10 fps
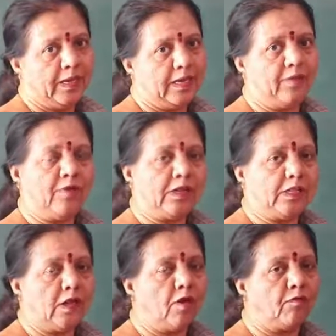
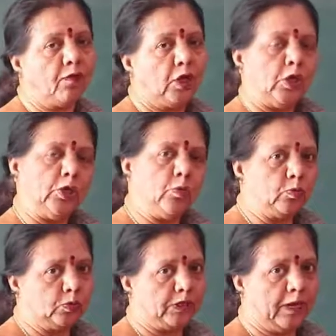Reverse of
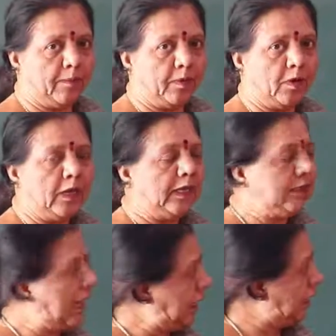U shape.
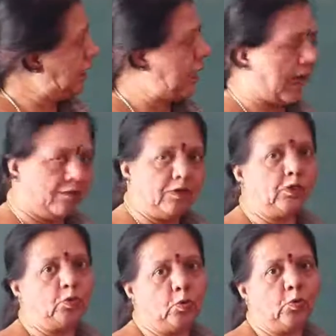That is, I will
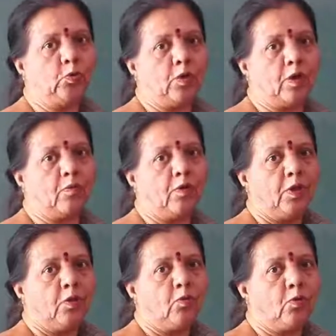show you now.
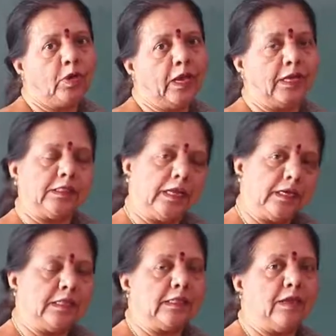Okay, that
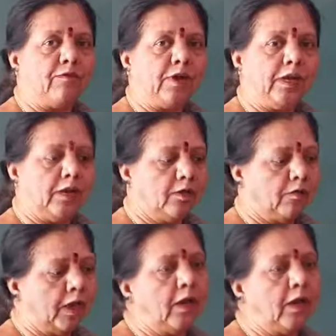is given in your